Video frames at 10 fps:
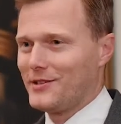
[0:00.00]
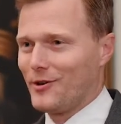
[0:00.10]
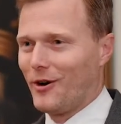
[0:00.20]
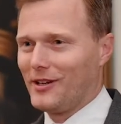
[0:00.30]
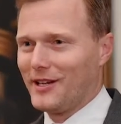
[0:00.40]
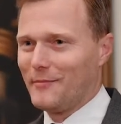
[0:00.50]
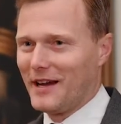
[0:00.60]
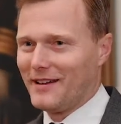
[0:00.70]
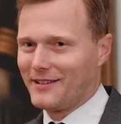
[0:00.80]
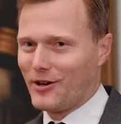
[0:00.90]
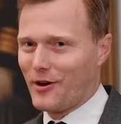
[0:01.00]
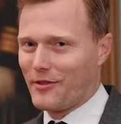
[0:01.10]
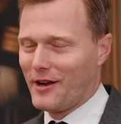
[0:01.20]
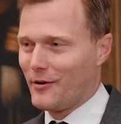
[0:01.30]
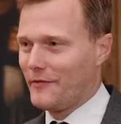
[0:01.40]
So I'll end my
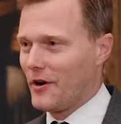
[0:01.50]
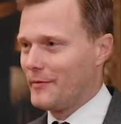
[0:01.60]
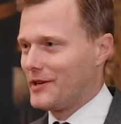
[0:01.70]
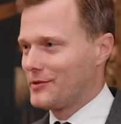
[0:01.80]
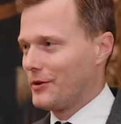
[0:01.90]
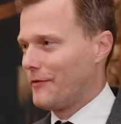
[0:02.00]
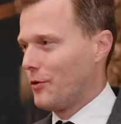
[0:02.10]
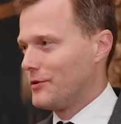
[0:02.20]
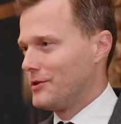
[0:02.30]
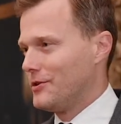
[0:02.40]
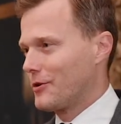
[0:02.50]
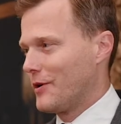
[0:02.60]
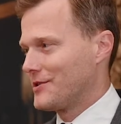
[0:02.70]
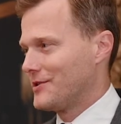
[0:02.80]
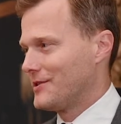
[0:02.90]
talk there and very much look forward to
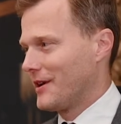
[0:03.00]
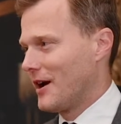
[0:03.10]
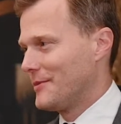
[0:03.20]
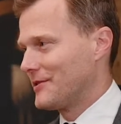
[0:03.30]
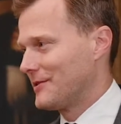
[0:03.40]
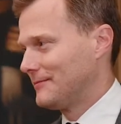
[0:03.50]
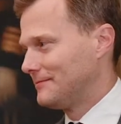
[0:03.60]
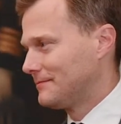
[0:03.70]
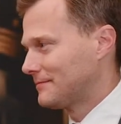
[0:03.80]
your questions and comments.